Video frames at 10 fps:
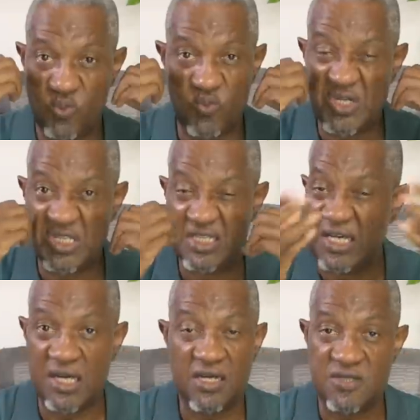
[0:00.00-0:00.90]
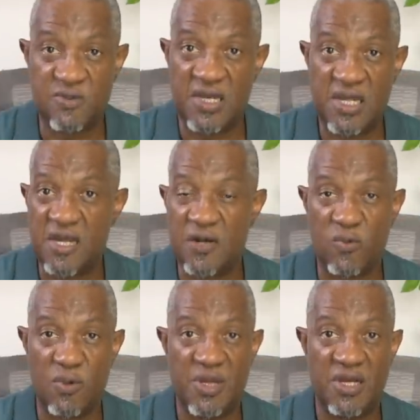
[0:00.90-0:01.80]
Ridiculous when I hear
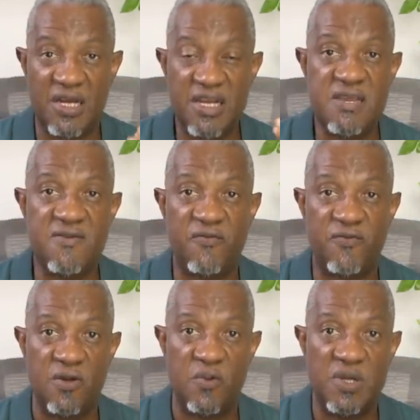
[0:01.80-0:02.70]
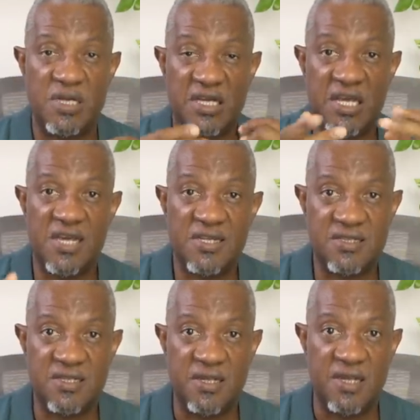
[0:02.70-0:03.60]
women leave with the kids